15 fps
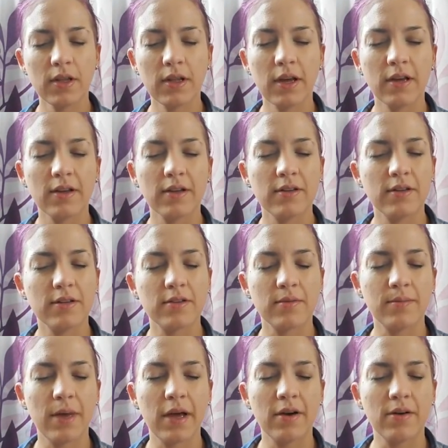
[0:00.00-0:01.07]
That it
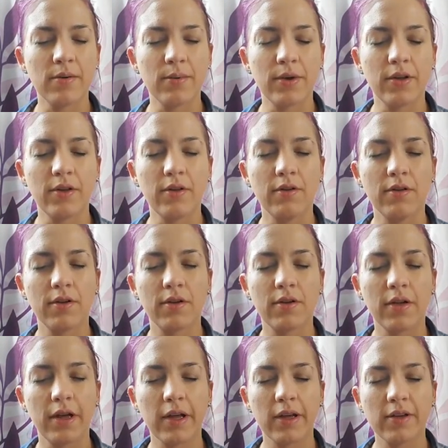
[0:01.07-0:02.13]
doesn't matter what you look
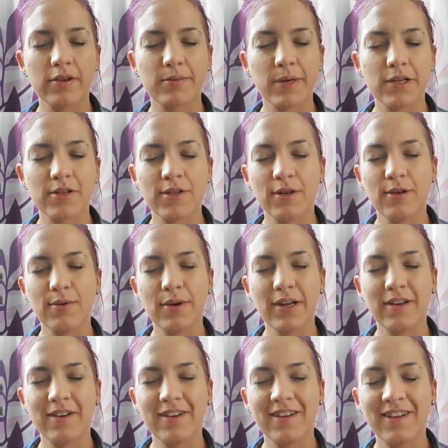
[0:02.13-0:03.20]
like, especially
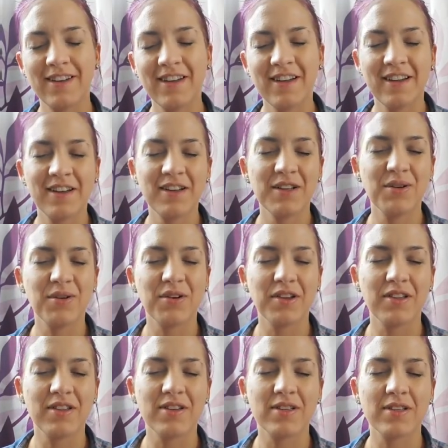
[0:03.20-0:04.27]
when you're
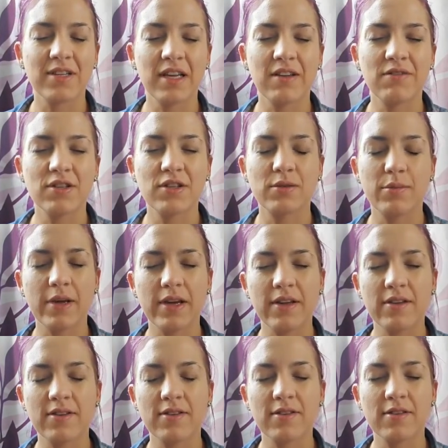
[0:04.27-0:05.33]
in this safe
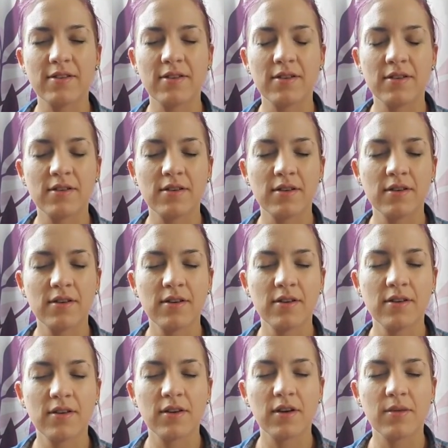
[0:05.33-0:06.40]
space.
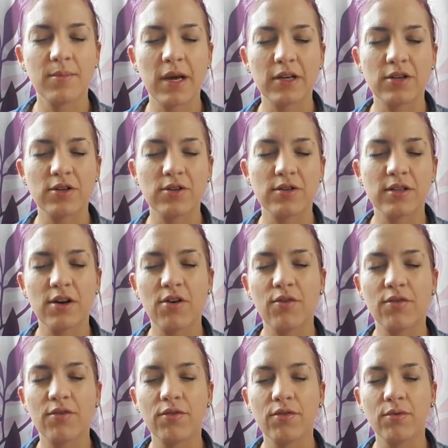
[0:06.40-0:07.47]
You can imagine yourself
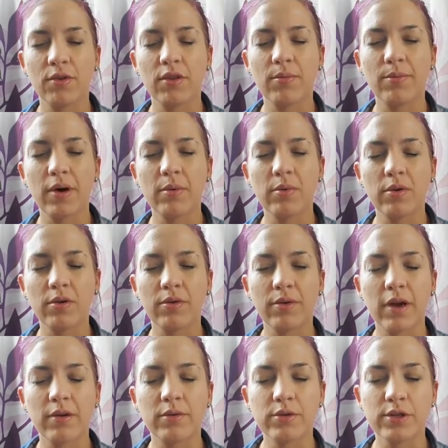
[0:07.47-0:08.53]
with a bubble
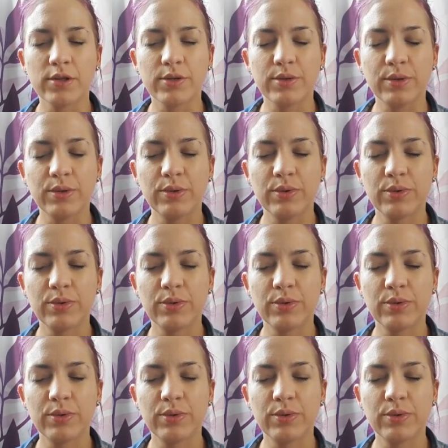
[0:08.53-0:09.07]
around you